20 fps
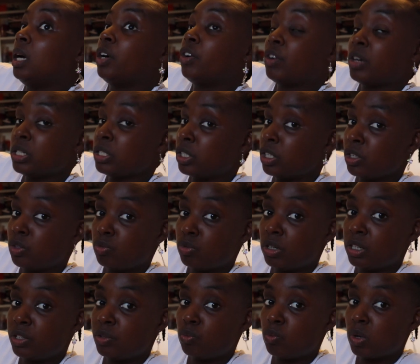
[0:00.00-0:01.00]
Kristen
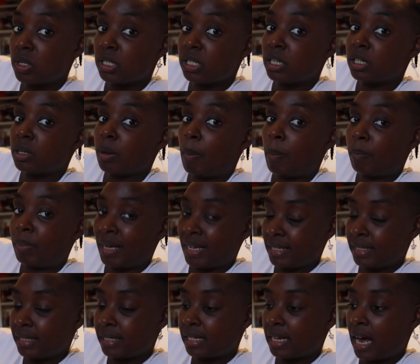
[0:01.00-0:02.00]
really wasn't
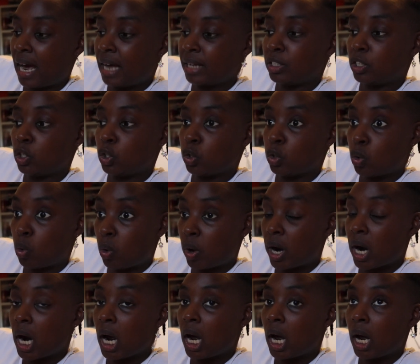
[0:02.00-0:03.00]
pissed at
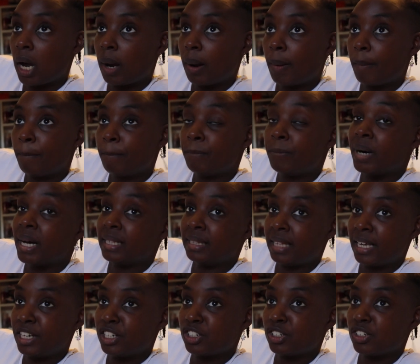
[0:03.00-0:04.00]
Laura, but
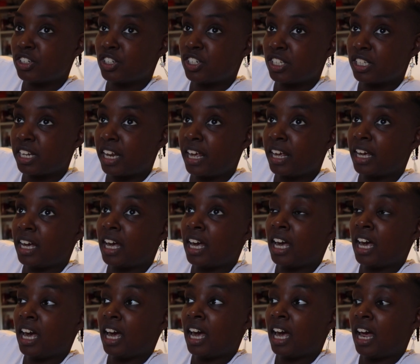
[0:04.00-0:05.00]
then she was just like,
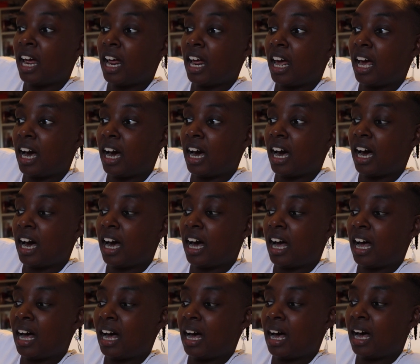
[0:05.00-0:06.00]

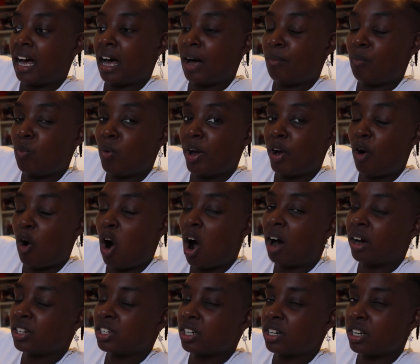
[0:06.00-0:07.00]
I'm way
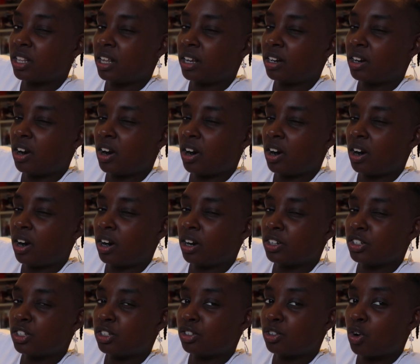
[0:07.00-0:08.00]
hotter than
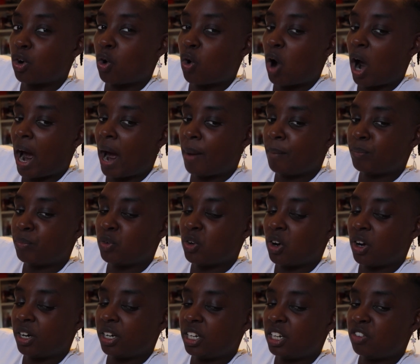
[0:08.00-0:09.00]
her, so I'm
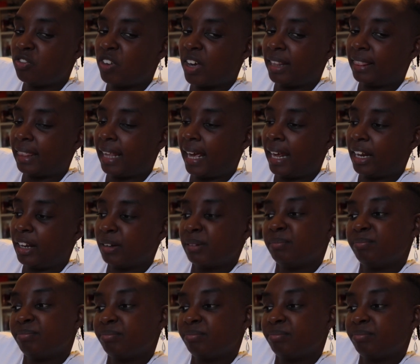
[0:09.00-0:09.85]
not even like,